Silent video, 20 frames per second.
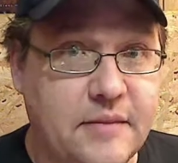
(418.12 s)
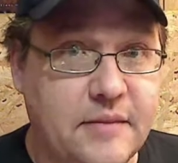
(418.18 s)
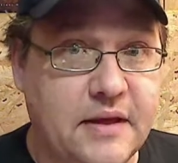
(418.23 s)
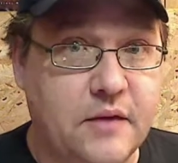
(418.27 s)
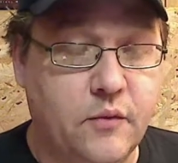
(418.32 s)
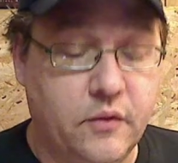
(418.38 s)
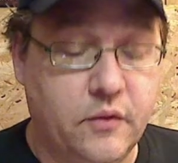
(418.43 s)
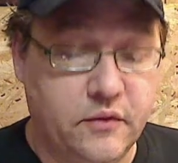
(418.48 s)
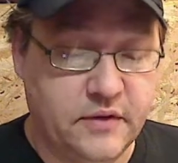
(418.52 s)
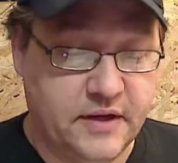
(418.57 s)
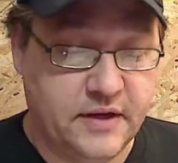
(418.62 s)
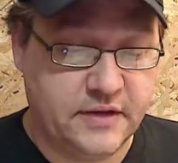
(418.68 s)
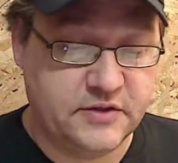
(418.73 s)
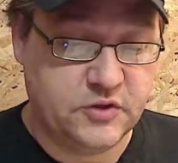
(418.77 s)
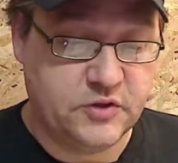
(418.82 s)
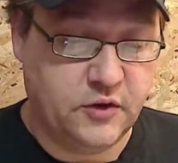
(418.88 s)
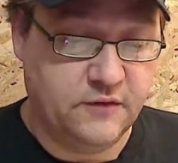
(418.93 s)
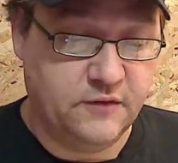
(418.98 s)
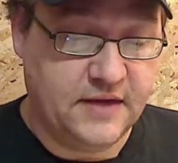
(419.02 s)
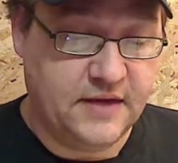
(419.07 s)
wounded. So
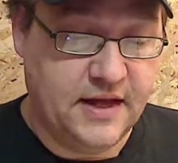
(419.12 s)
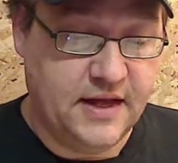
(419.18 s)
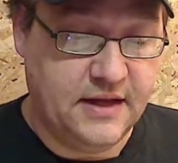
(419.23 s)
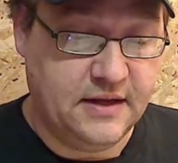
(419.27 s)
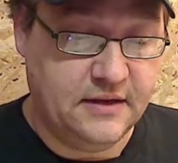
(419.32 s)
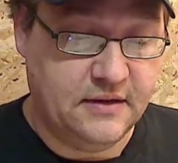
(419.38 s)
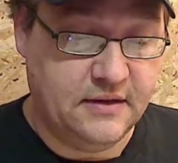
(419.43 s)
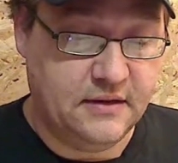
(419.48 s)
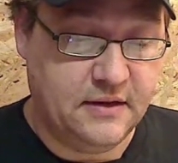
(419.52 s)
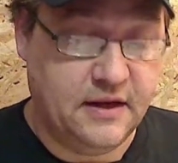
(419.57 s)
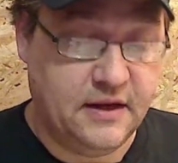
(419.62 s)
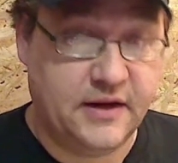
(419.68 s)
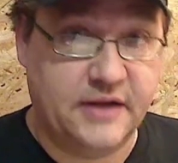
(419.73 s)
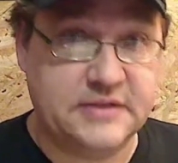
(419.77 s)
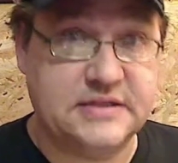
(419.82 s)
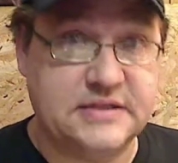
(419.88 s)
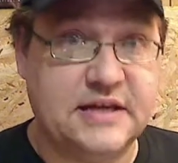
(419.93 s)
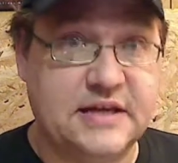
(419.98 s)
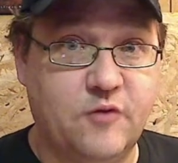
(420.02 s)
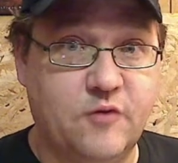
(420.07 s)
you've taken an
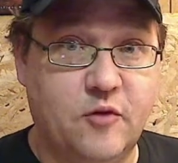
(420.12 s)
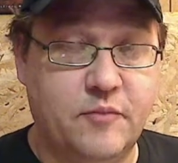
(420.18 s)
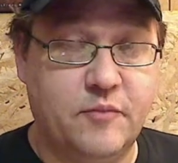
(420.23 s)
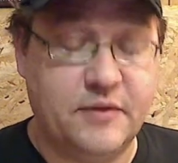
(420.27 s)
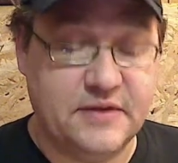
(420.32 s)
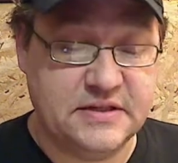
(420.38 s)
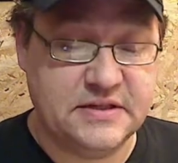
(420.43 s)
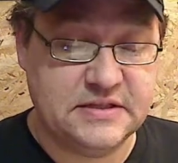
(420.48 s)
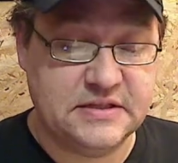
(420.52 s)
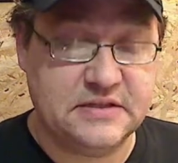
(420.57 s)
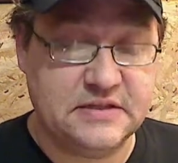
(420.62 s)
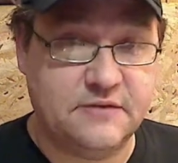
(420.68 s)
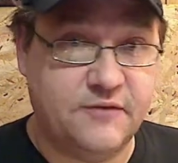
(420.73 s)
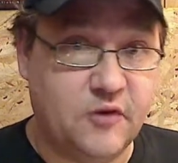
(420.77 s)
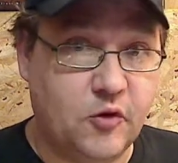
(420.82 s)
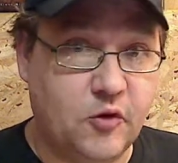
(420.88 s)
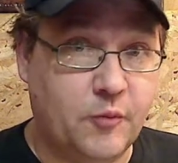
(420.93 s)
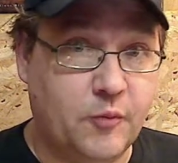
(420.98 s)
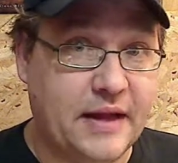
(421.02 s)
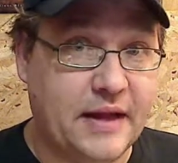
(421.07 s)
unsaved wound, but this is Feel
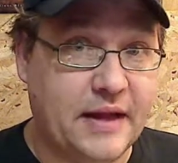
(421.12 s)
No Pain is